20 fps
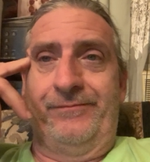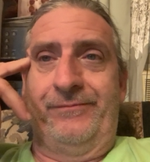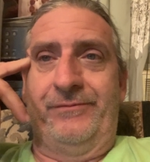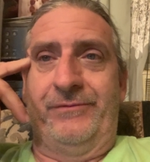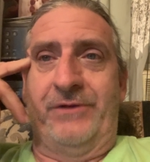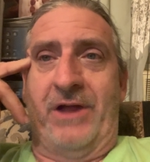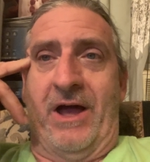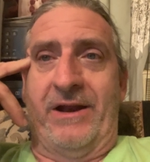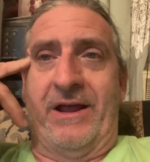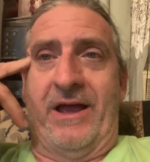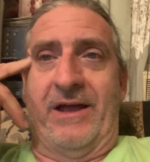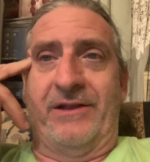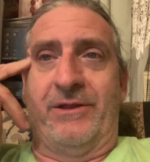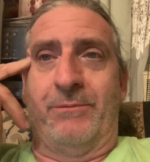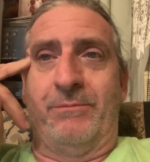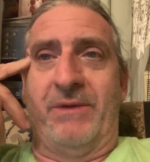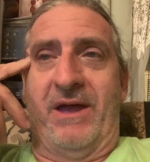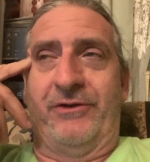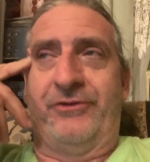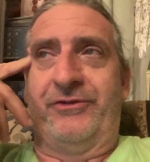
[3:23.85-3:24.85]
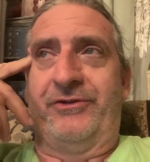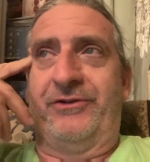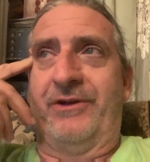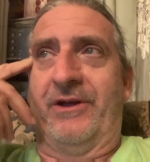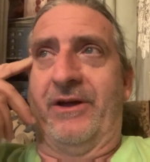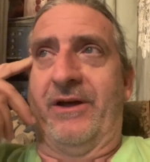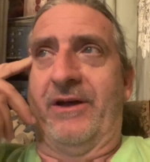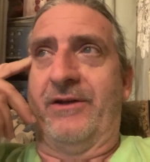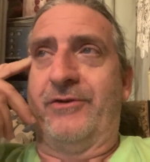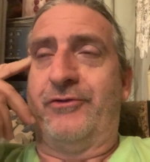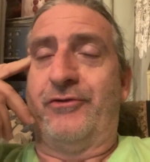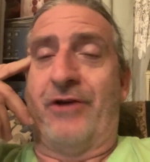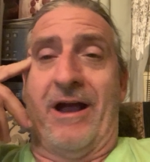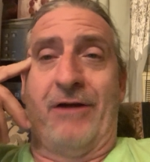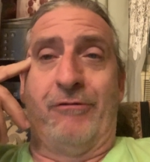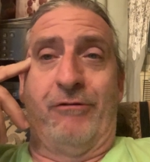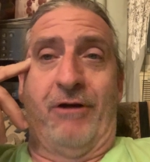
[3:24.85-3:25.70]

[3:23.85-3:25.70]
not had the best uh, track